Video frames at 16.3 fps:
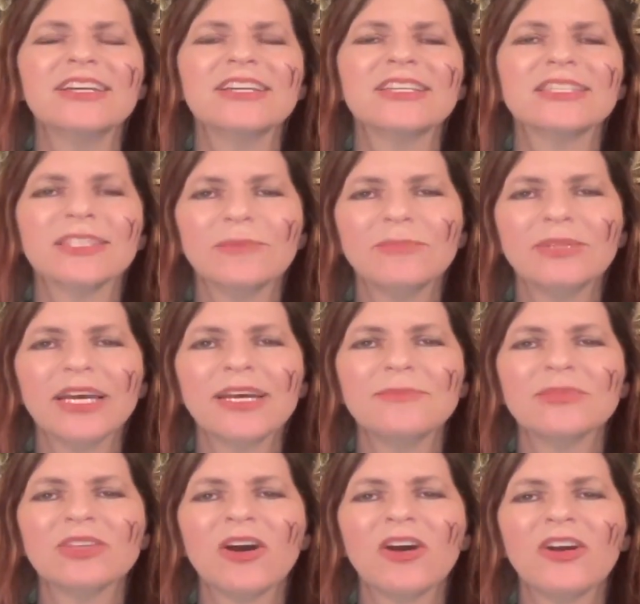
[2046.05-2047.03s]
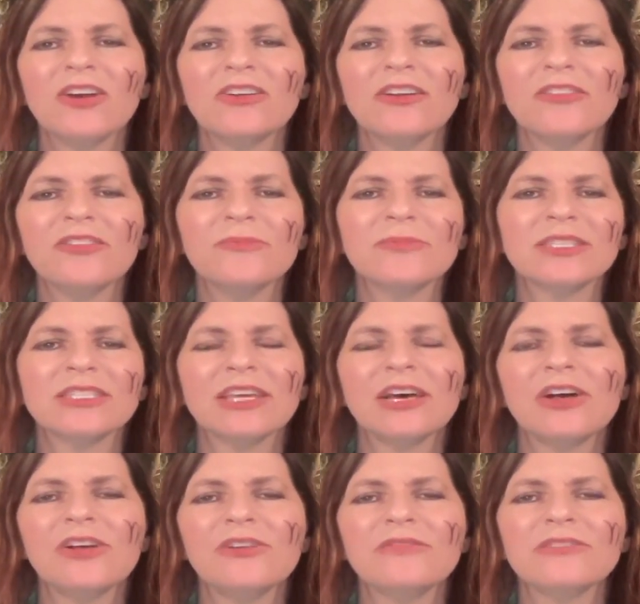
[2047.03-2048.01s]
Sometimes hard on
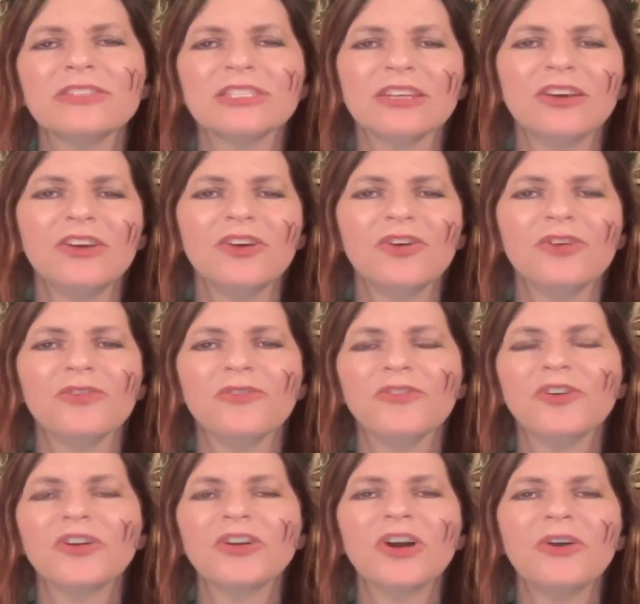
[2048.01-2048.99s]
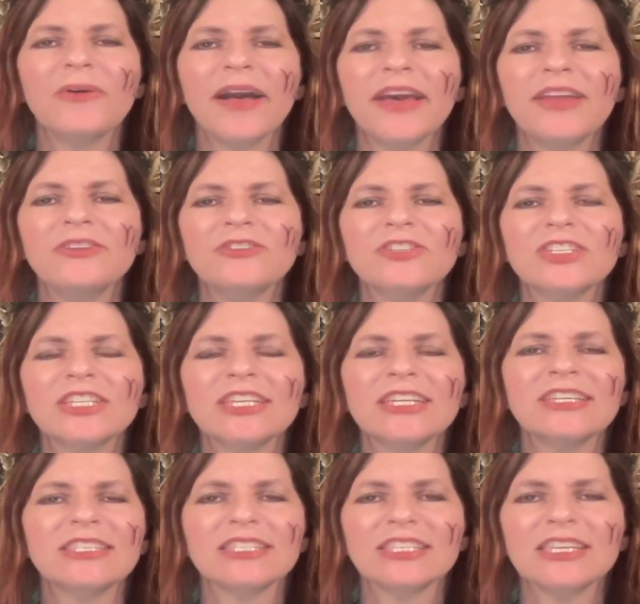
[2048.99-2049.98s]
themselves, Virgo
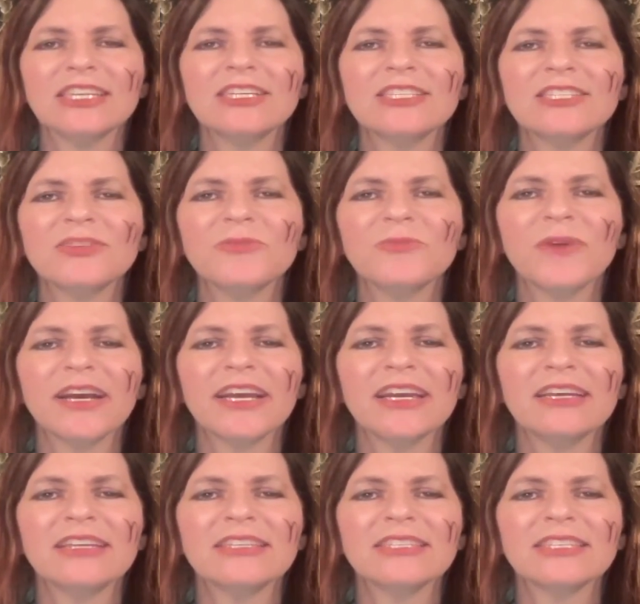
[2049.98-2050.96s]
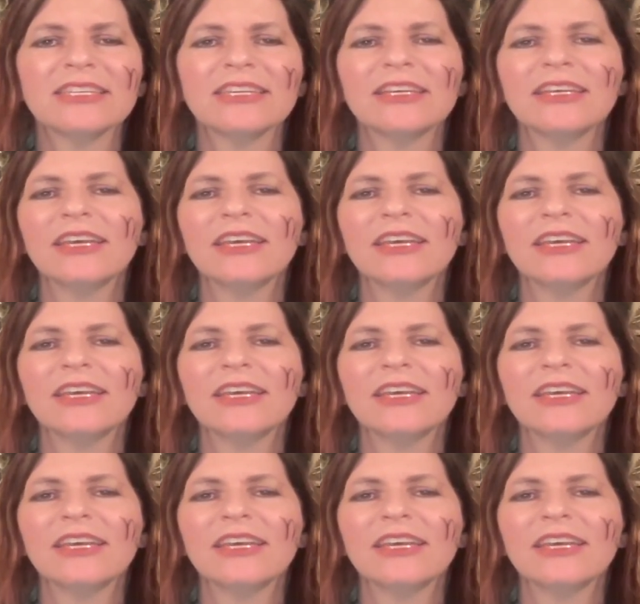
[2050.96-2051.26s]
energy sees the ways.